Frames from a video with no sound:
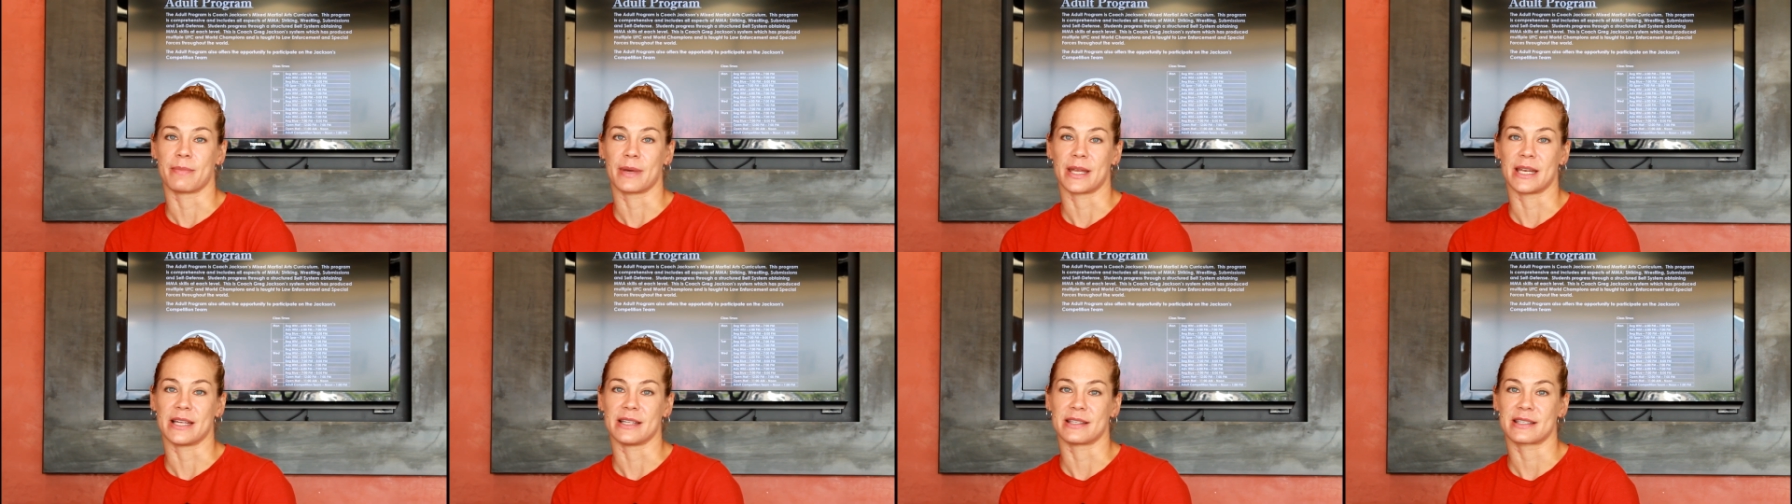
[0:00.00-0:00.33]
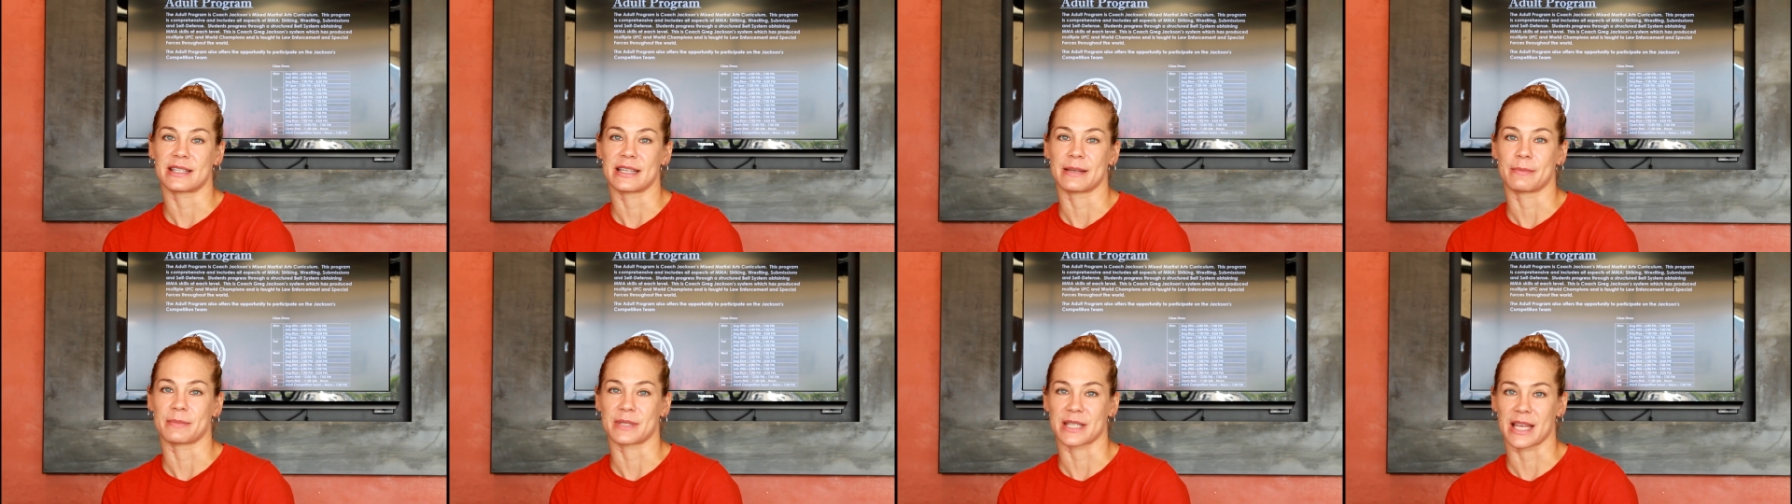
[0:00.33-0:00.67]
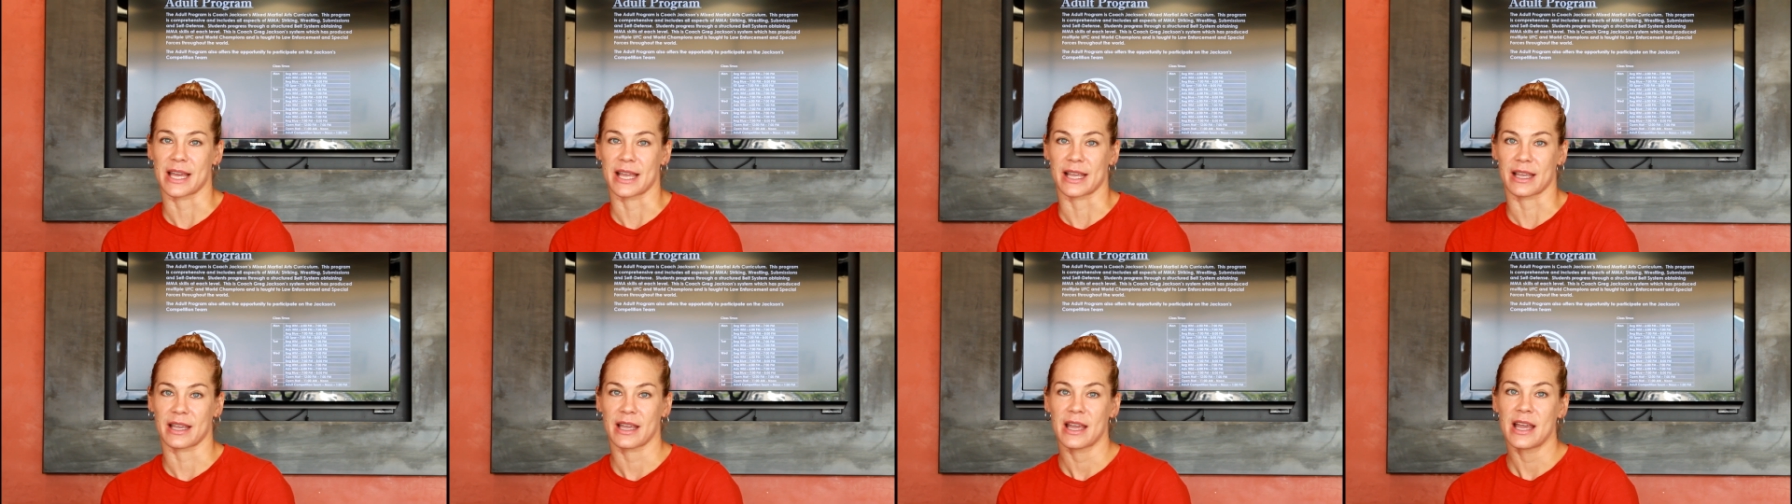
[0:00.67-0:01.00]
but it seems
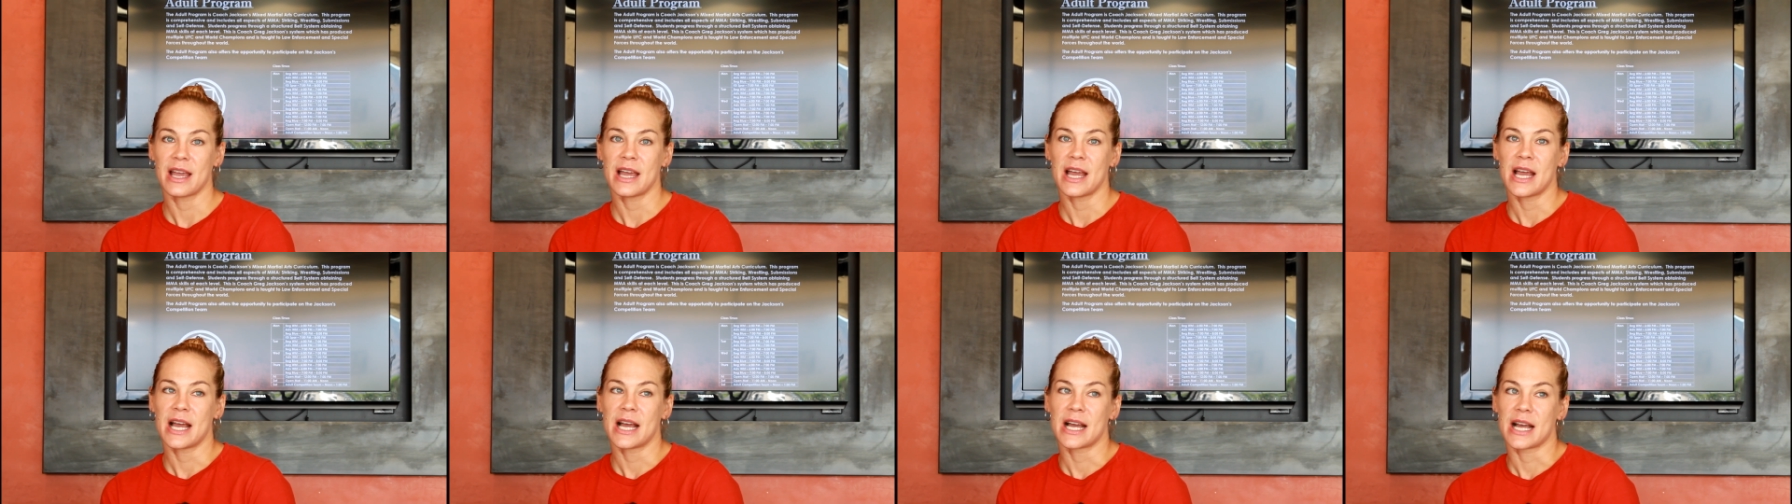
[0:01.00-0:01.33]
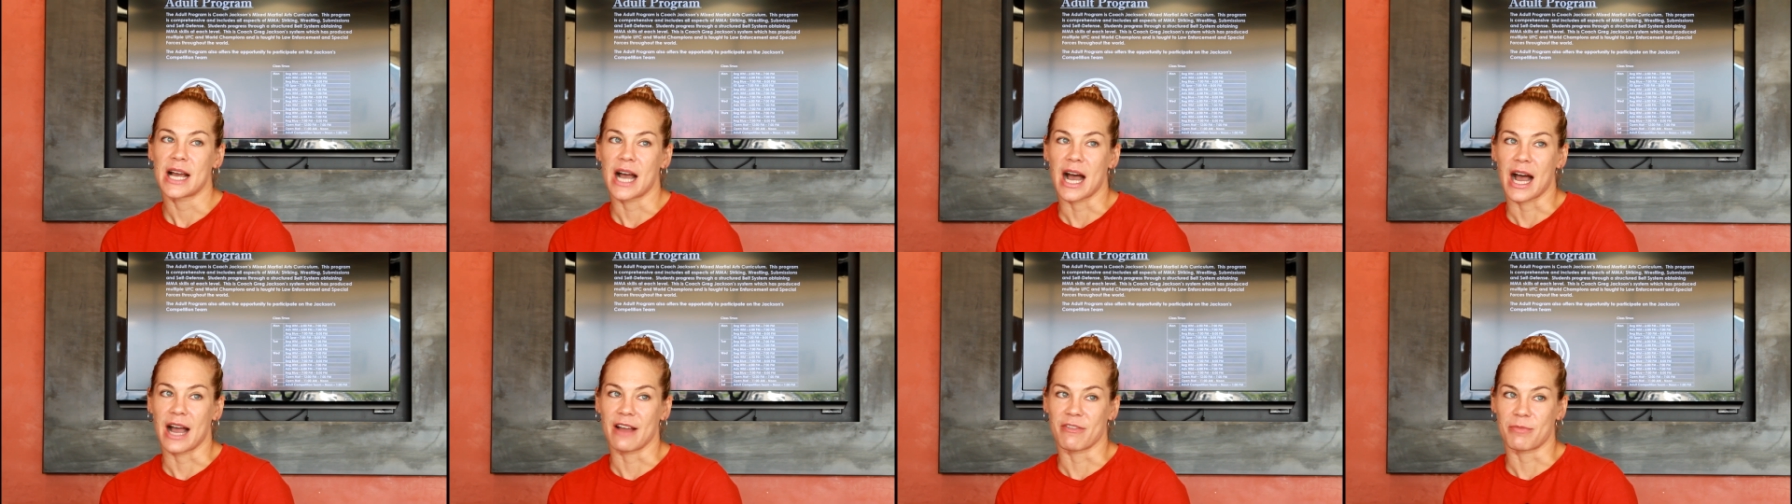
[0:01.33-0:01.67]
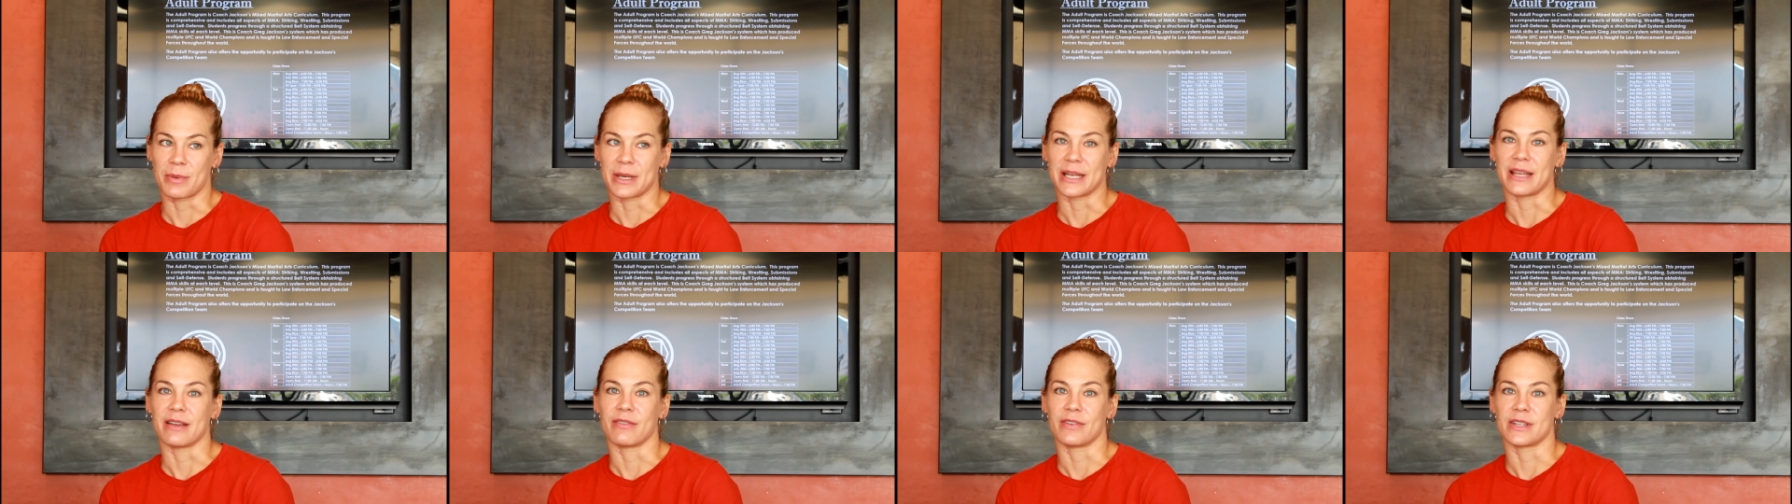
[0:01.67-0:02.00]
like I've
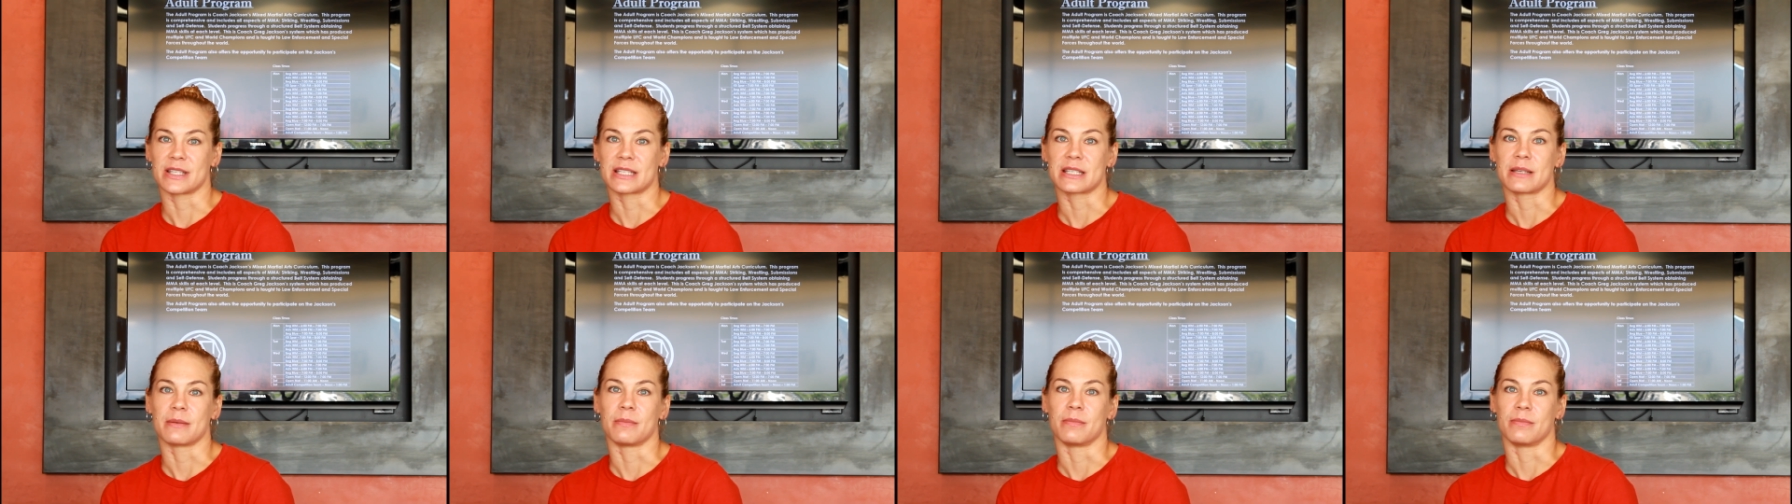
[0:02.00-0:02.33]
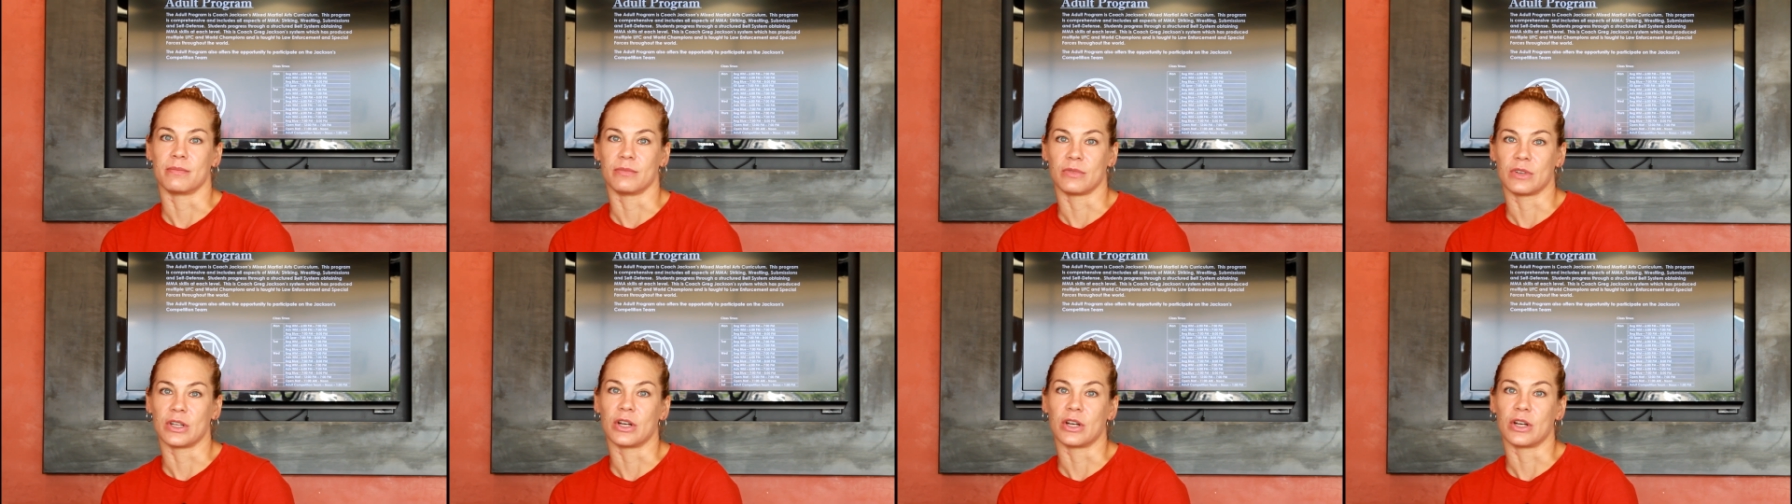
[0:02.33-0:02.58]
been given some,